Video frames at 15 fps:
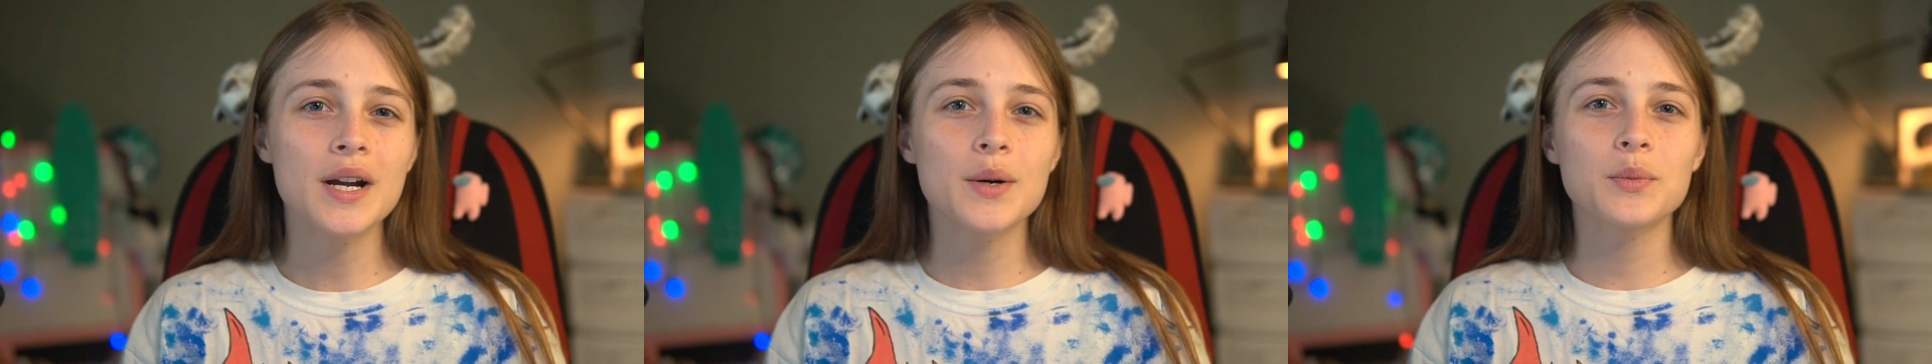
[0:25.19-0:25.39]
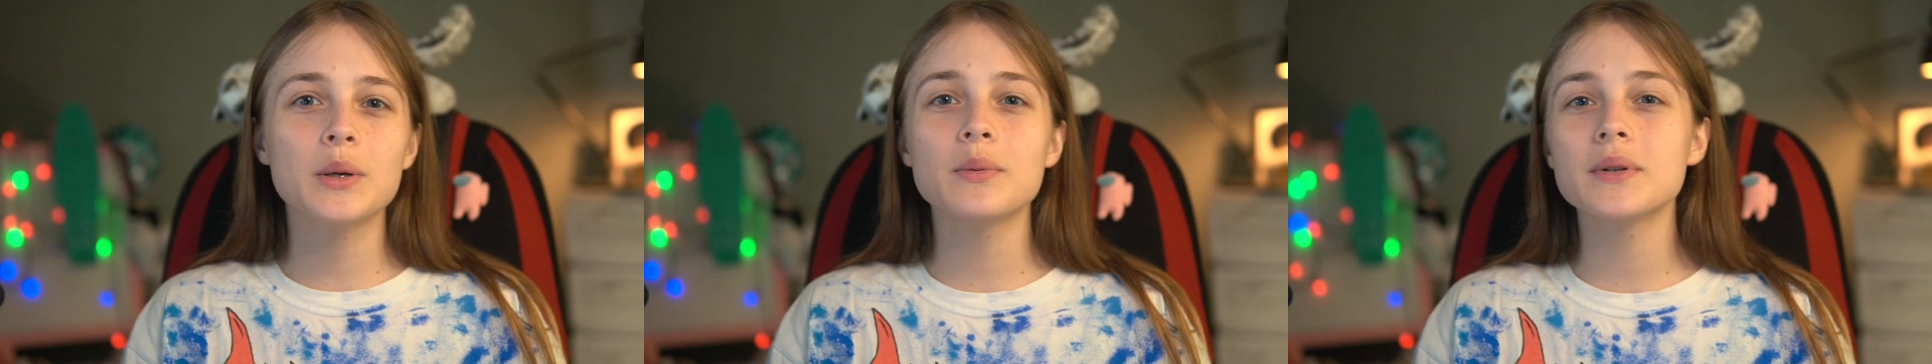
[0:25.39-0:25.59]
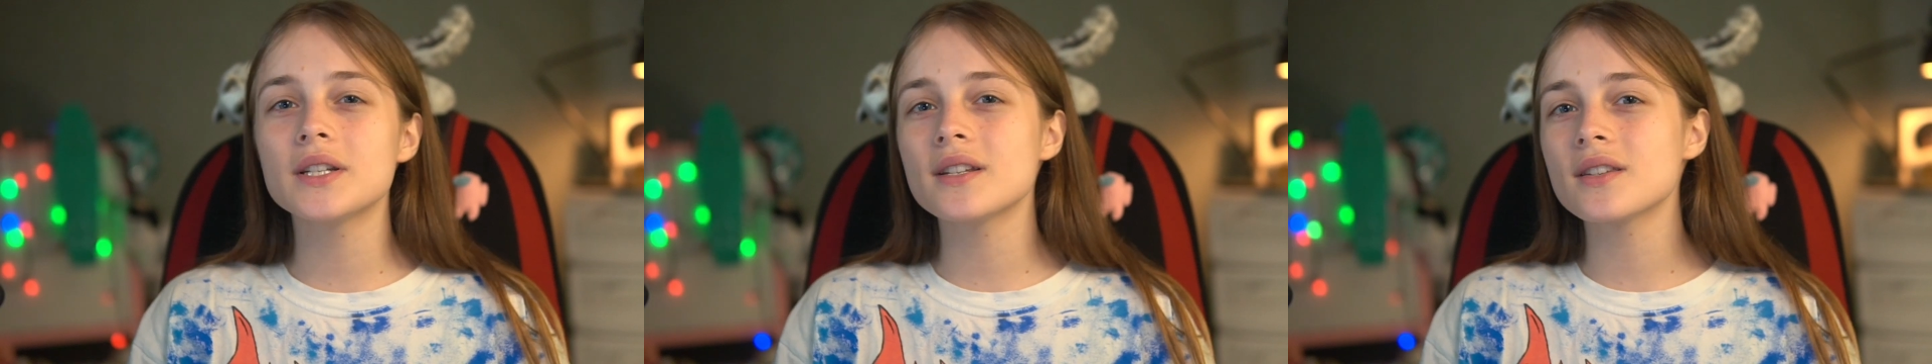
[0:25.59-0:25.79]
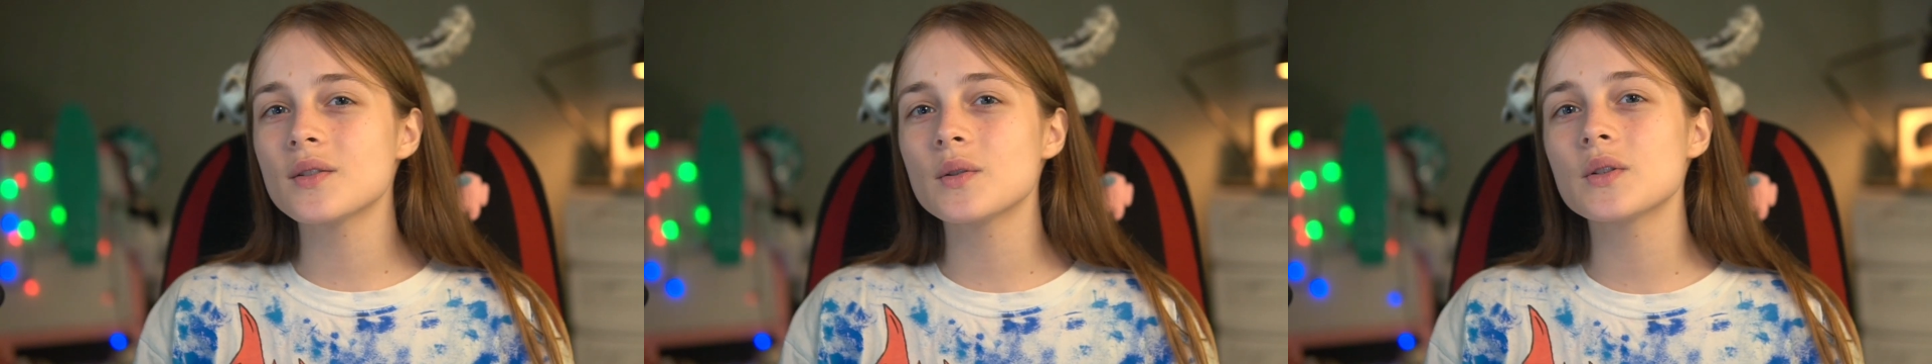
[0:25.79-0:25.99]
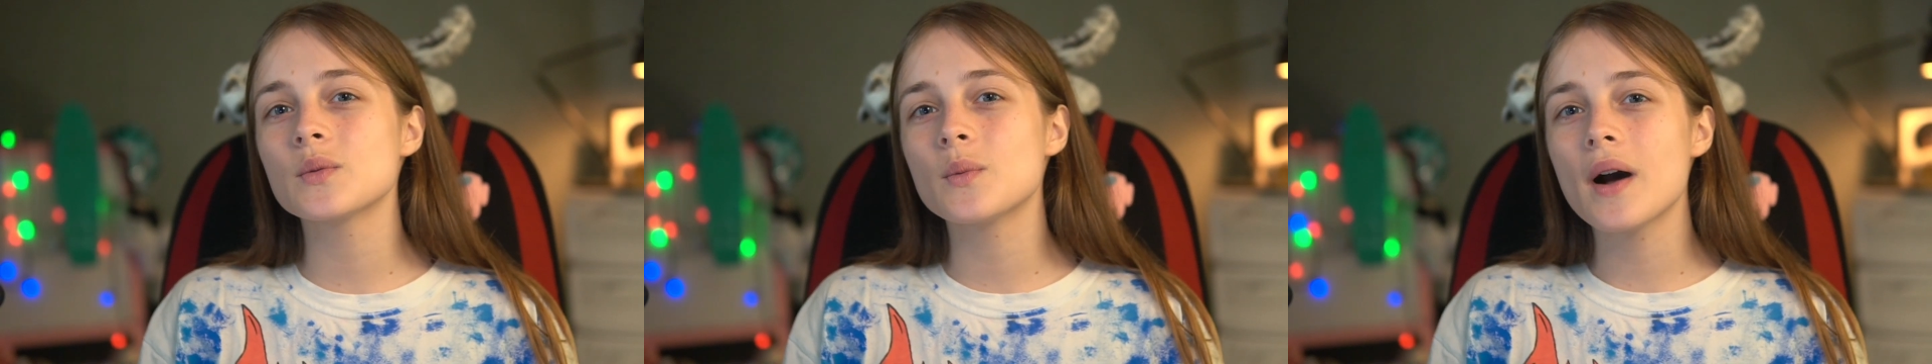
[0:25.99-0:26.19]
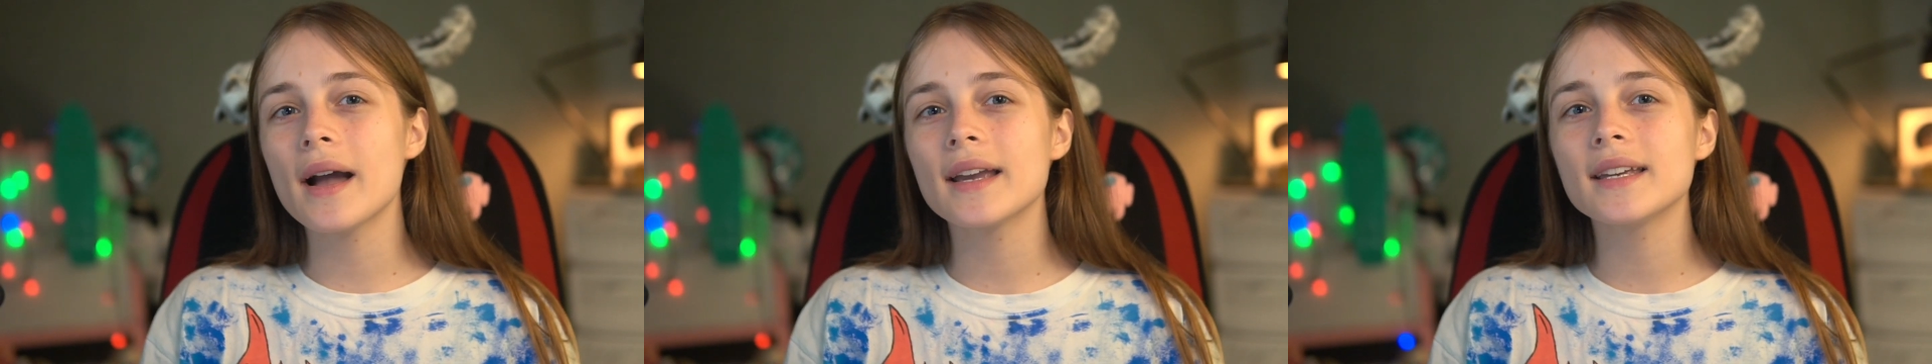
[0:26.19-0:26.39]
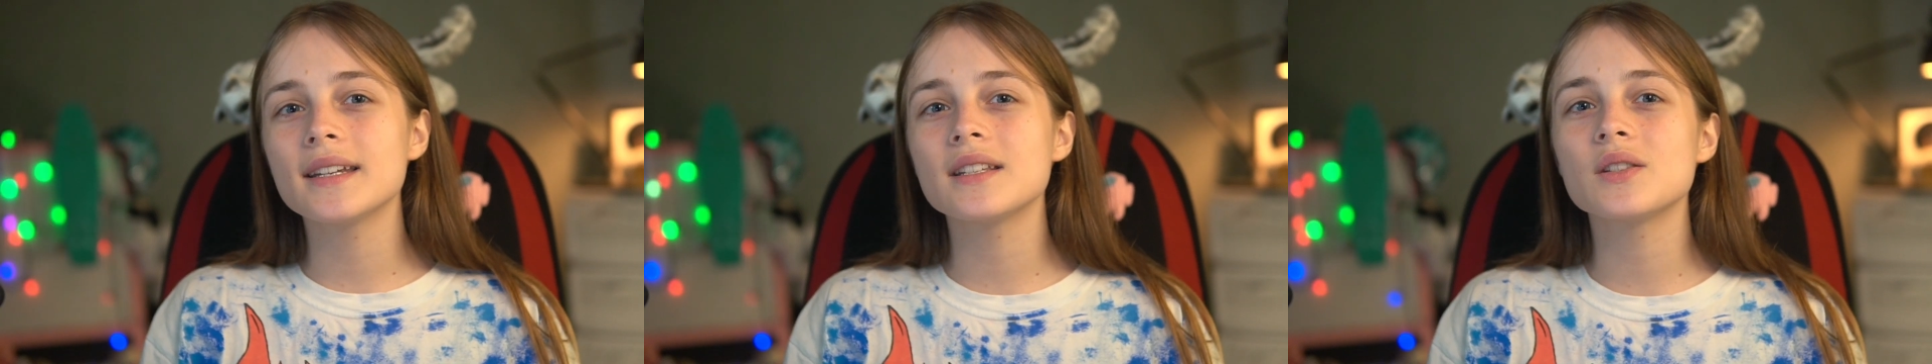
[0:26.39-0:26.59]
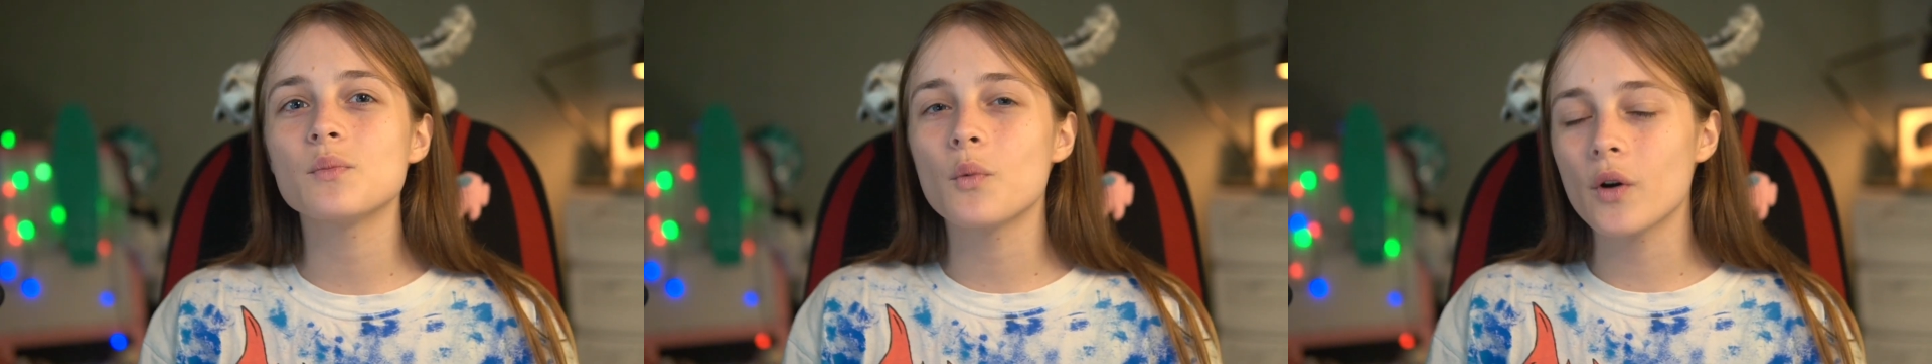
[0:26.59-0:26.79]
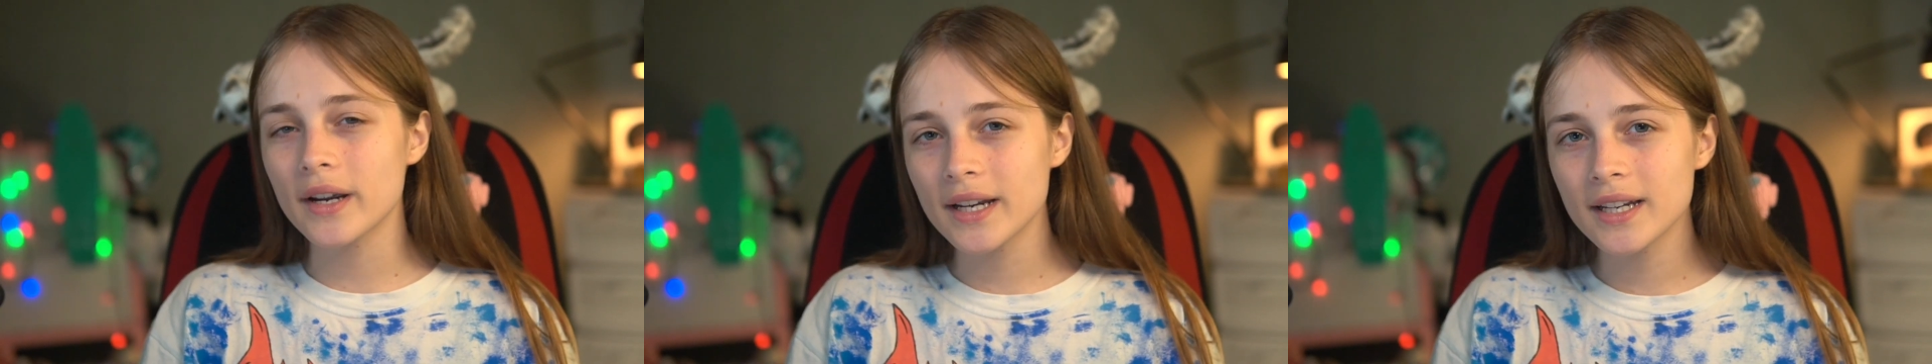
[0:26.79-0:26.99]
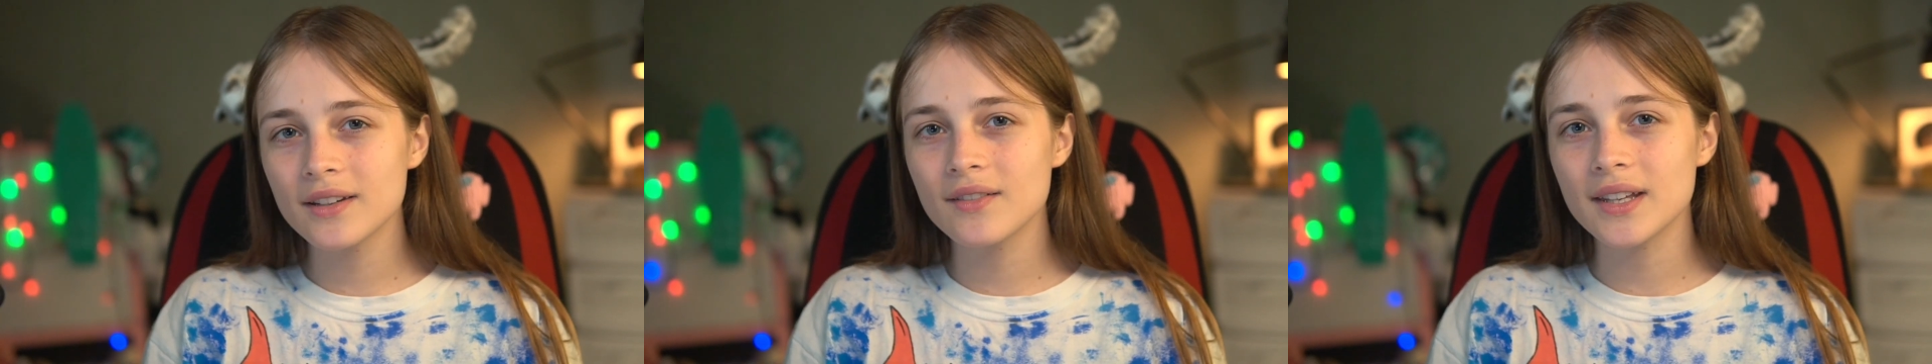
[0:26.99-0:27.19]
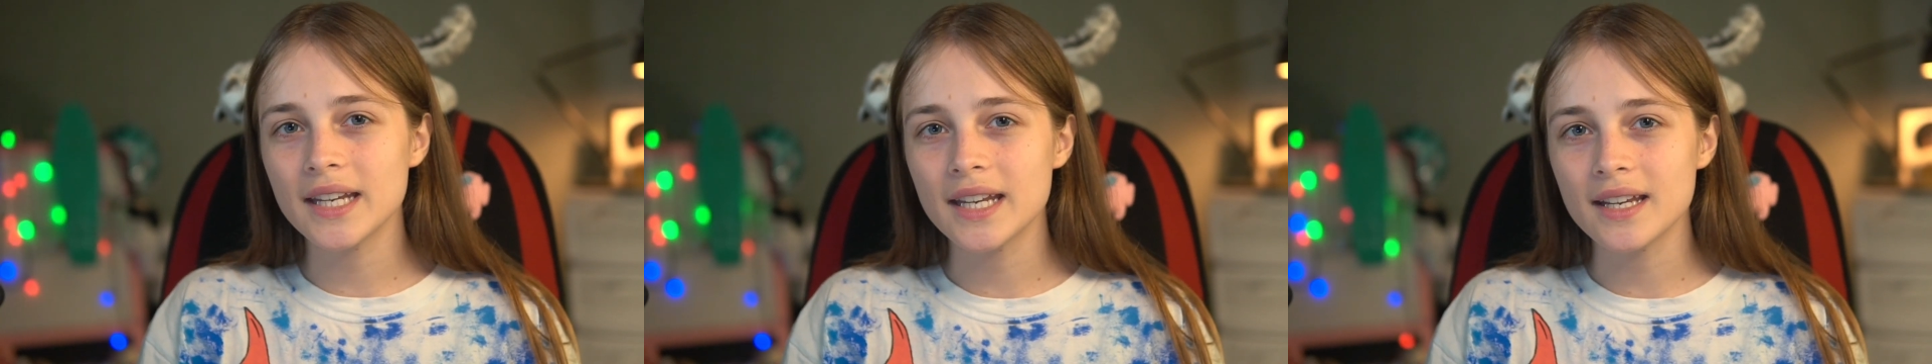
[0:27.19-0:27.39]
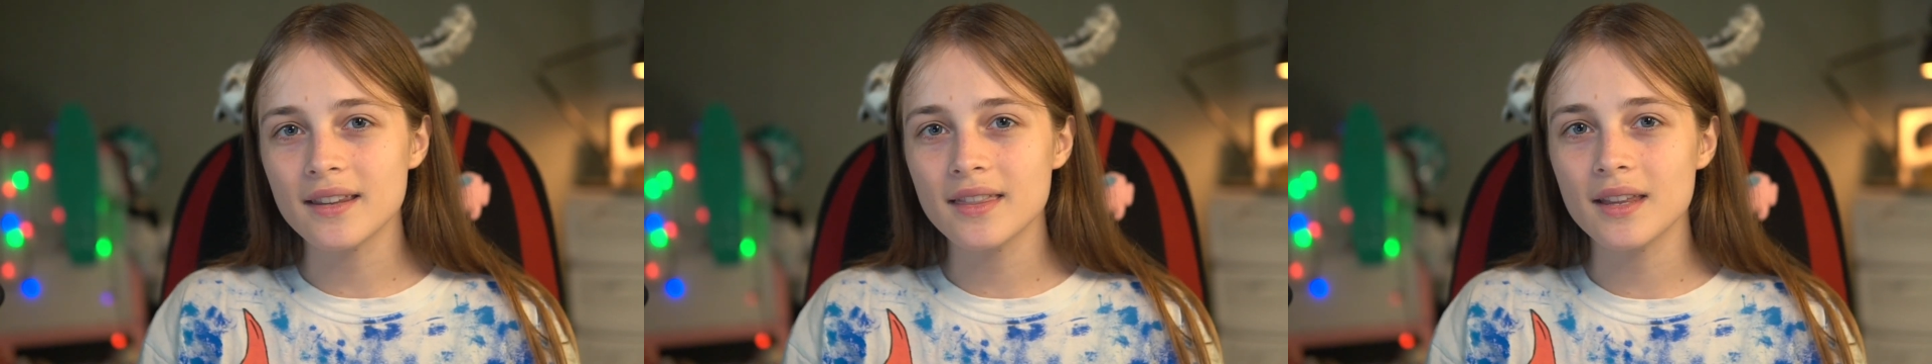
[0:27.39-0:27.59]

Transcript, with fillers: We will discuss why it is more convenient